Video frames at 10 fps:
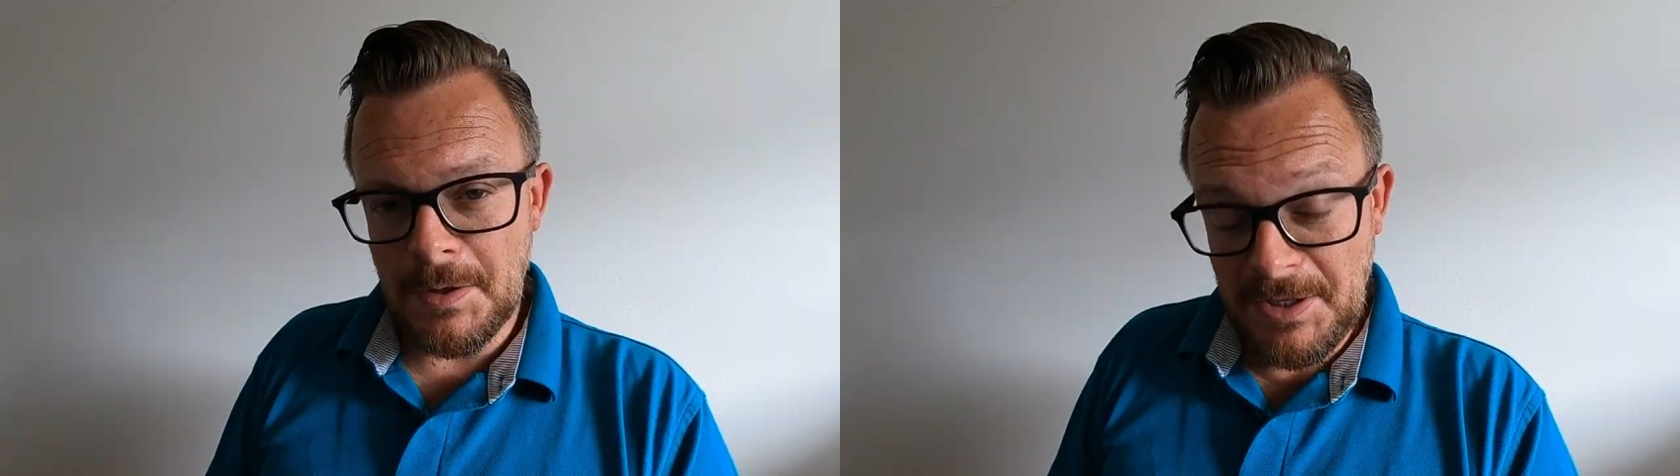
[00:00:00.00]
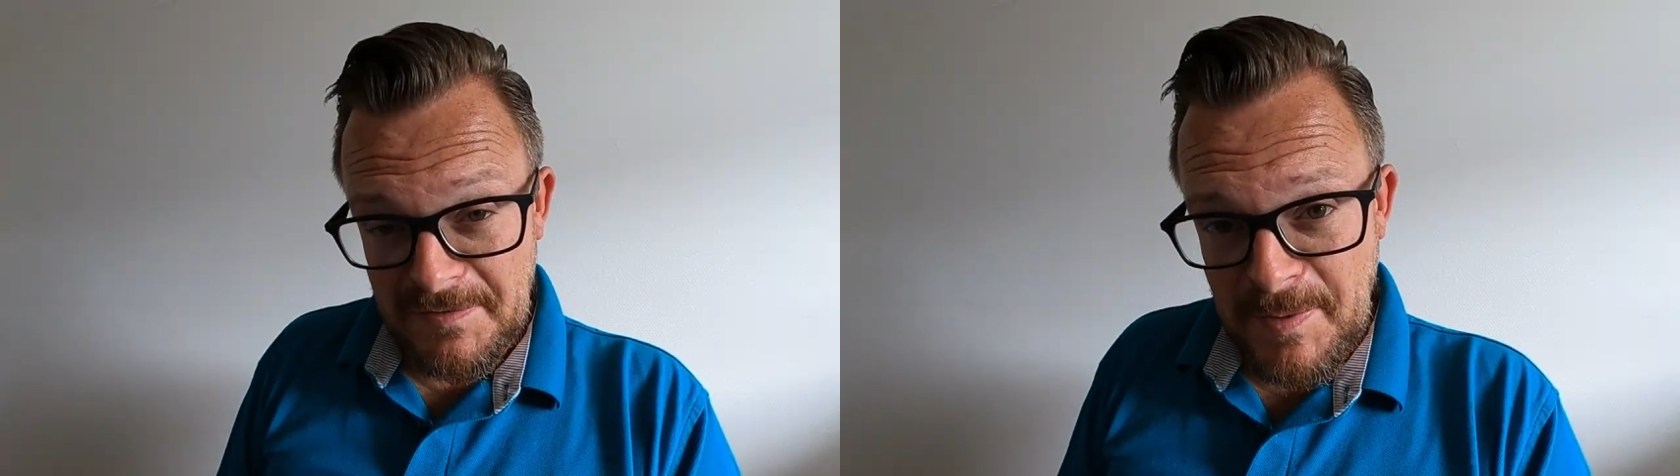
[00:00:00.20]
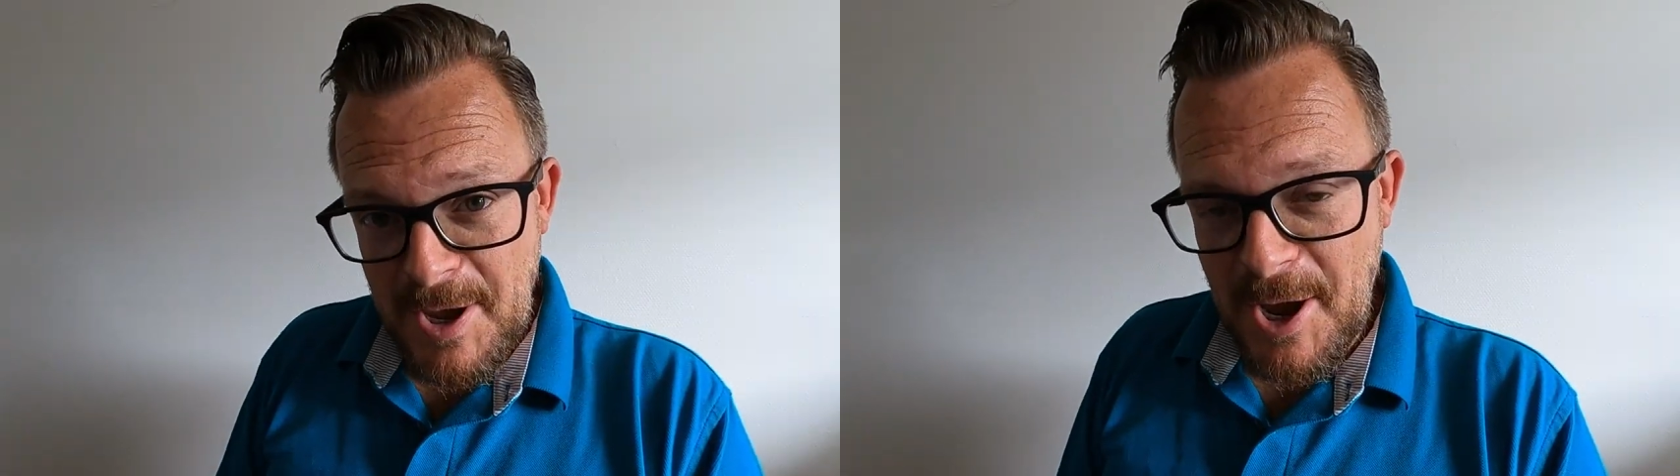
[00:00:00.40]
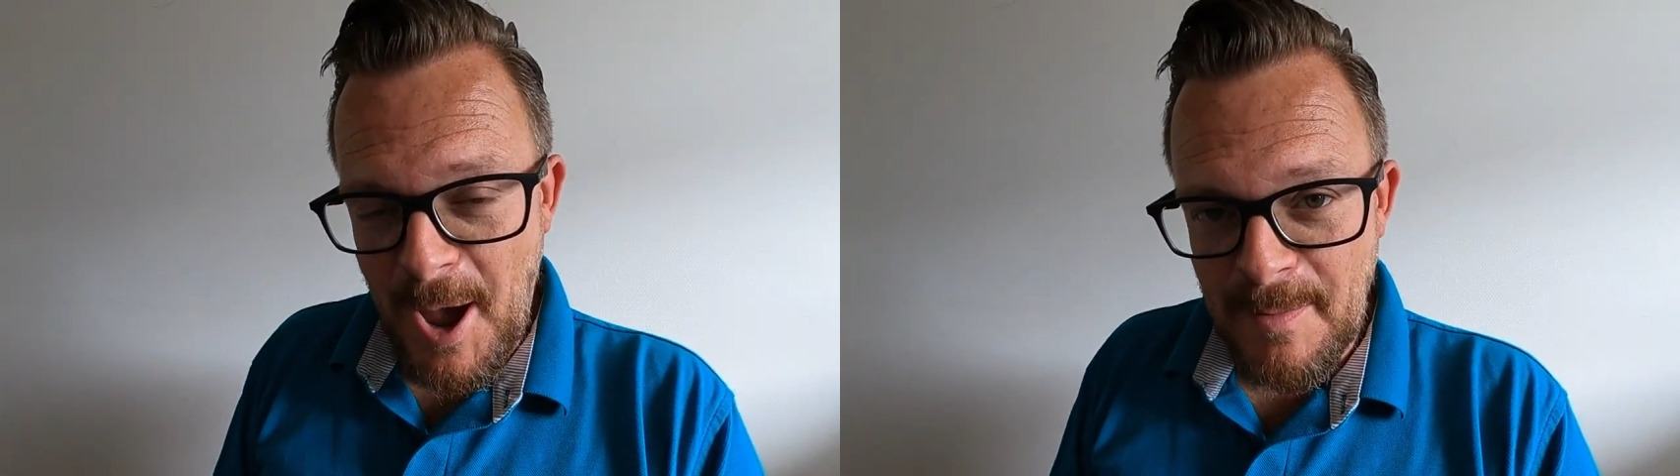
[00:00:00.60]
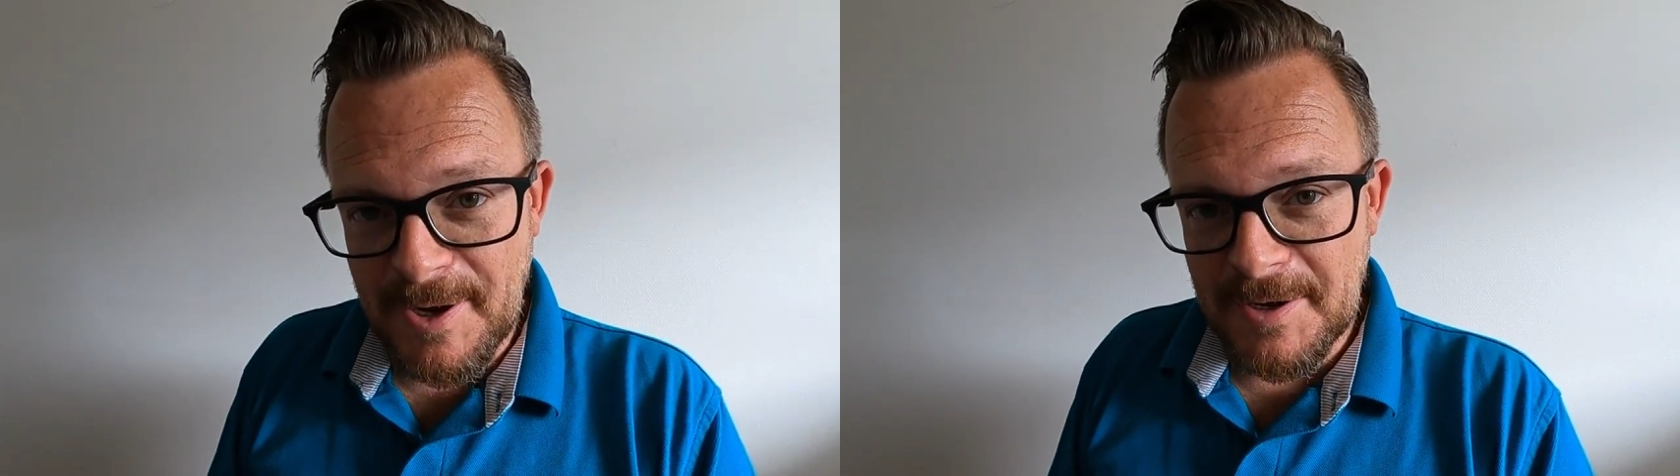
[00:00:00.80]
Leave me a
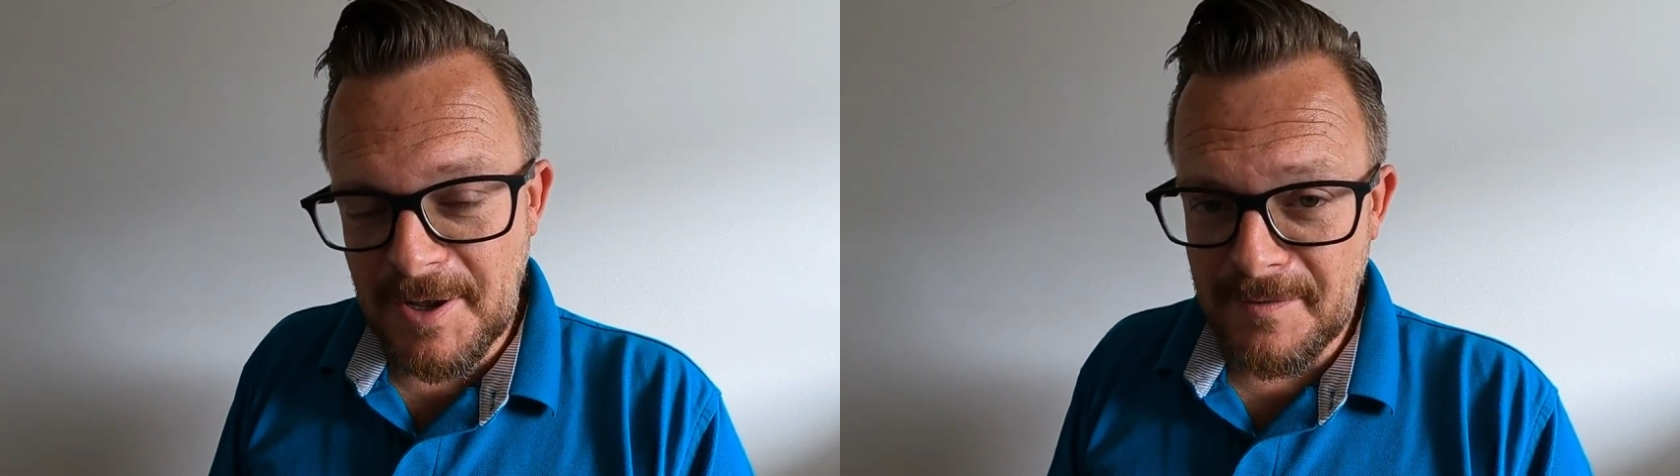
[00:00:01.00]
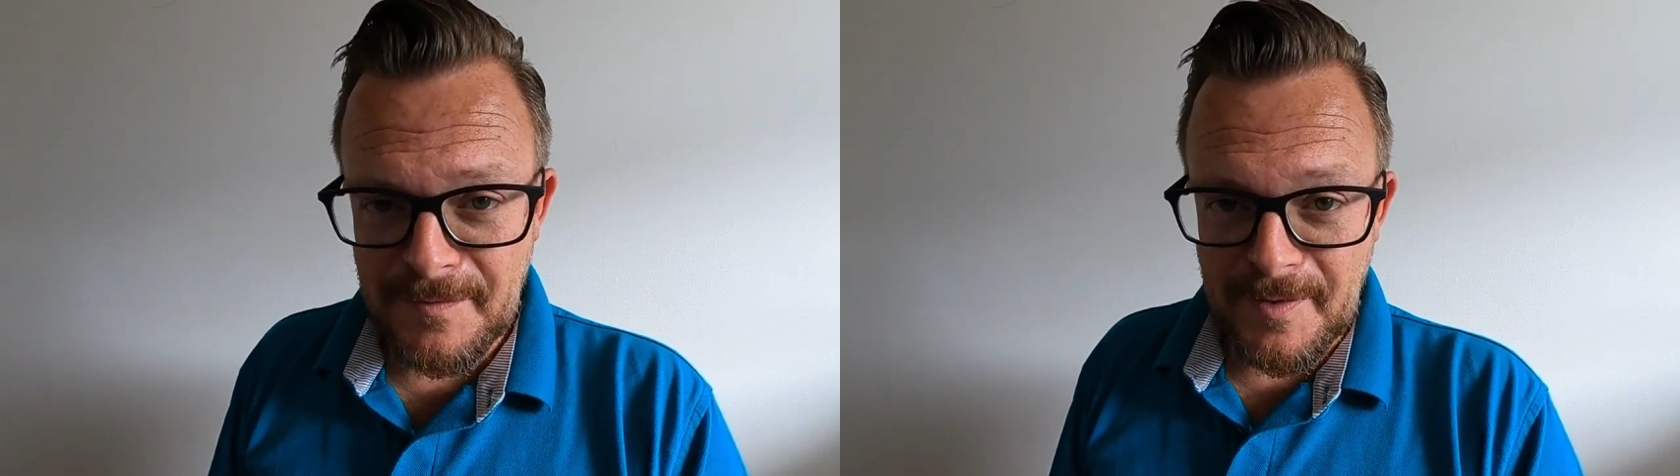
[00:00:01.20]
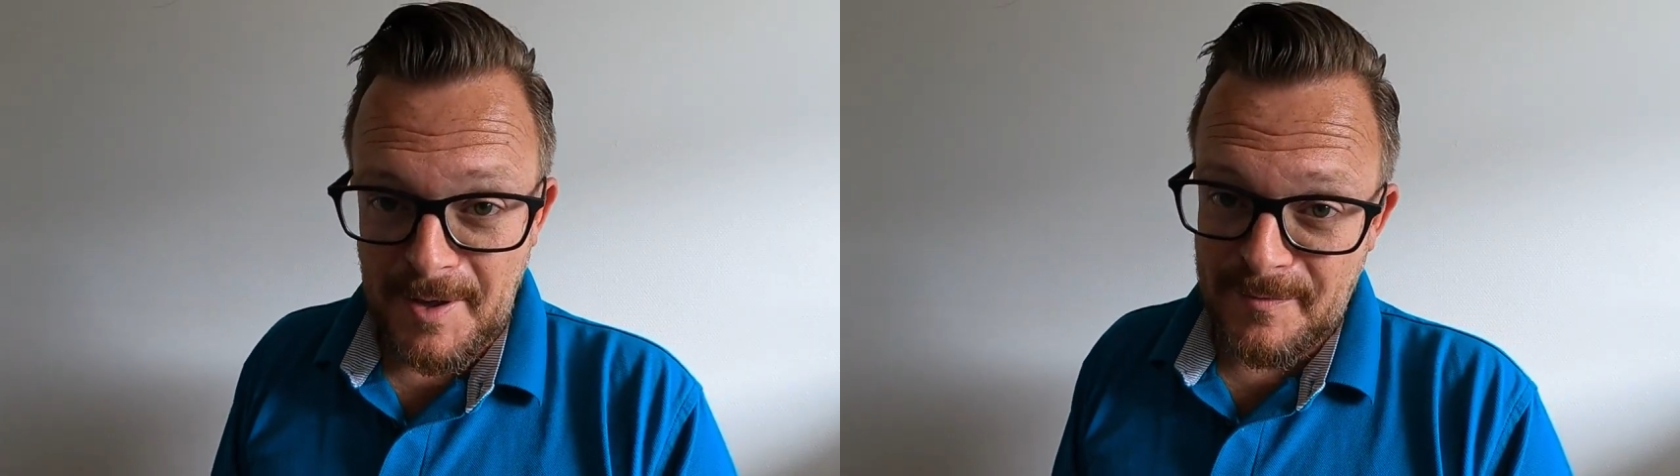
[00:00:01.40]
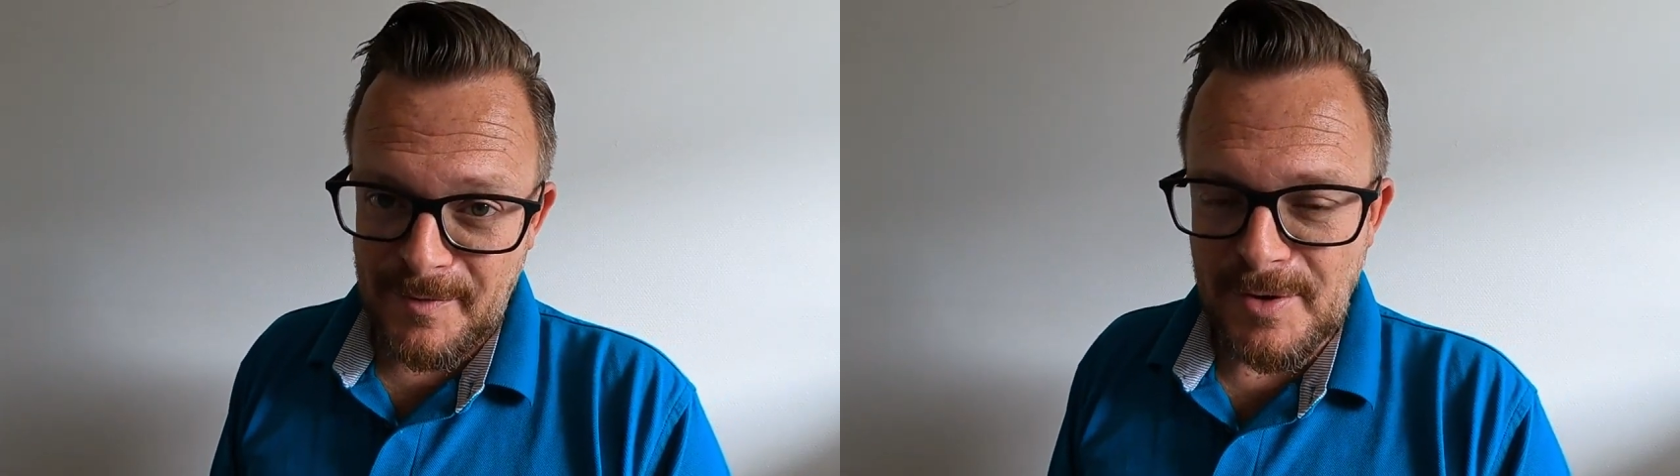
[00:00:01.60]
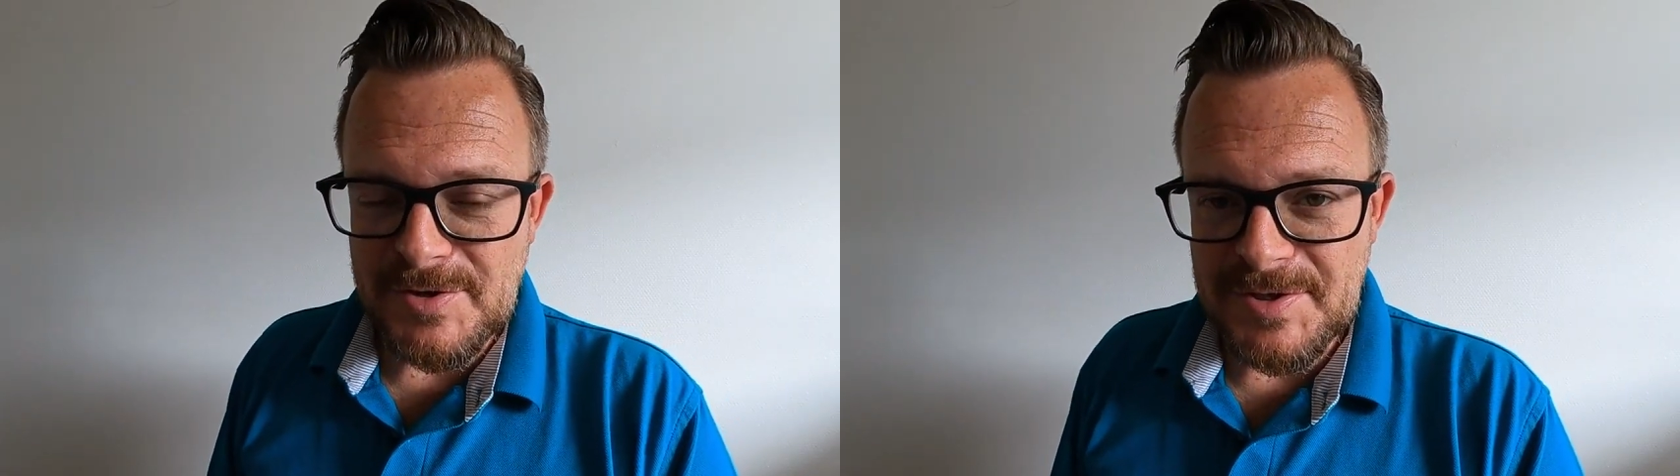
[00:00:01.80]
comment if at
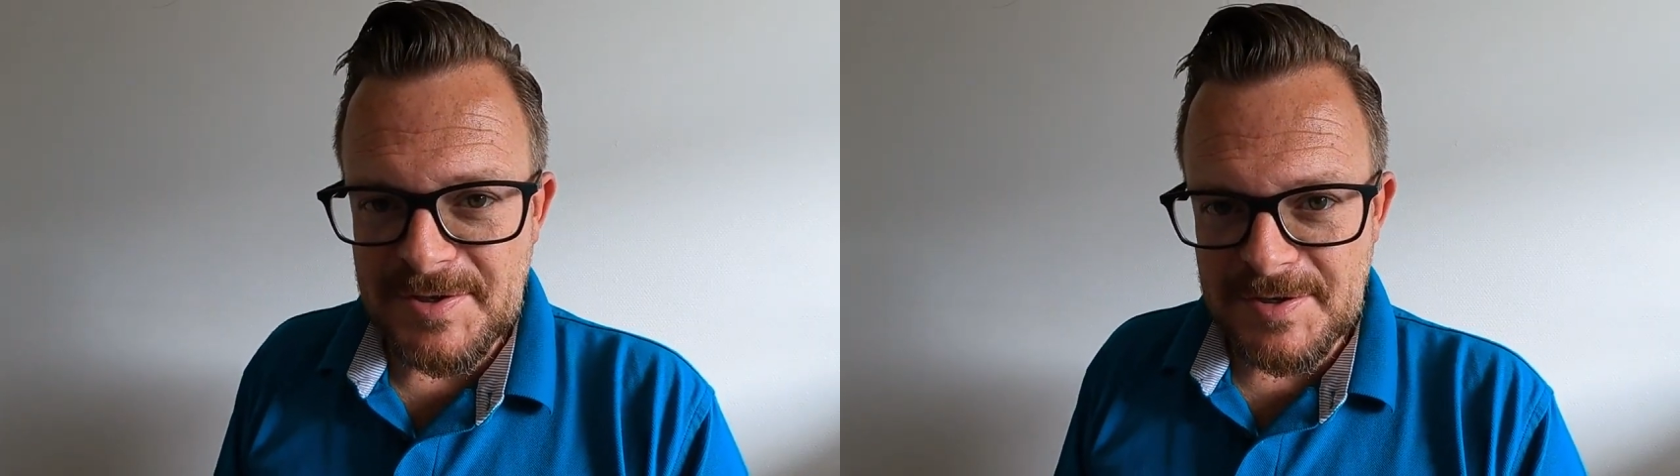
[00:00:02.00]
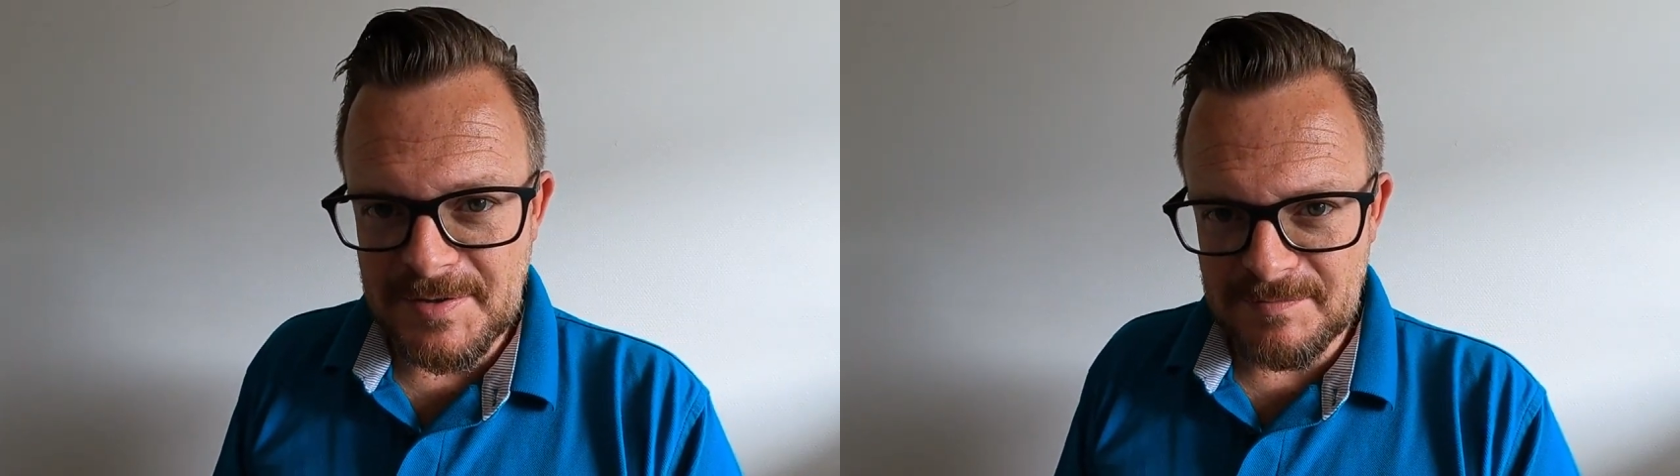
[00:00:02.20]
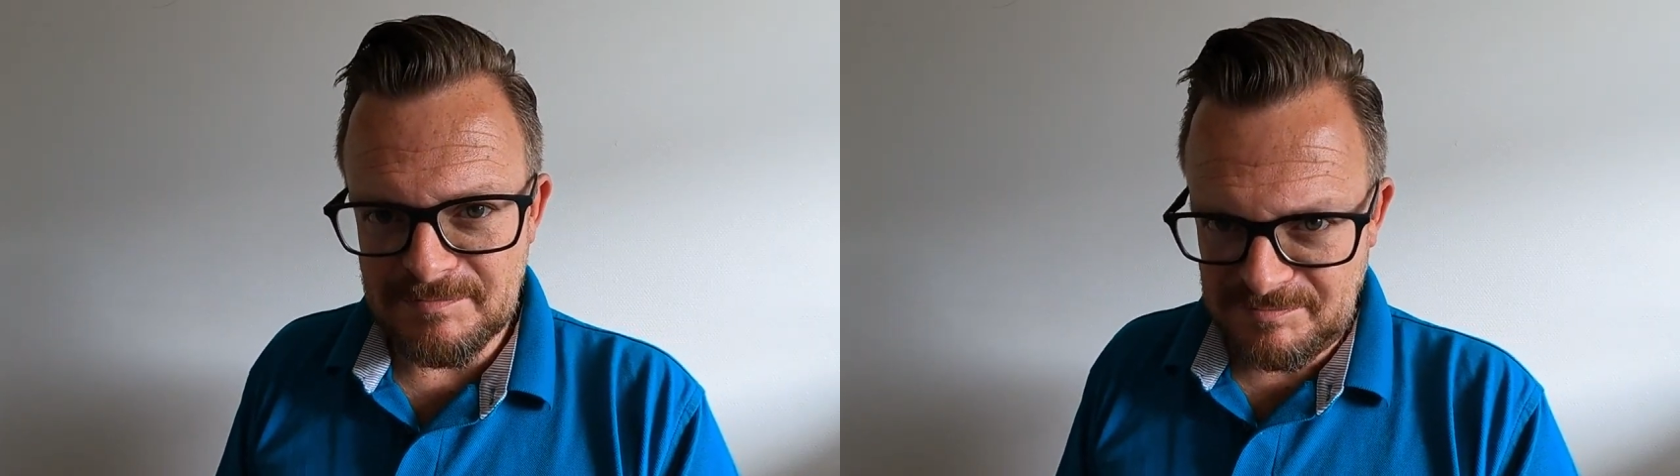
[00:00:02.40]
first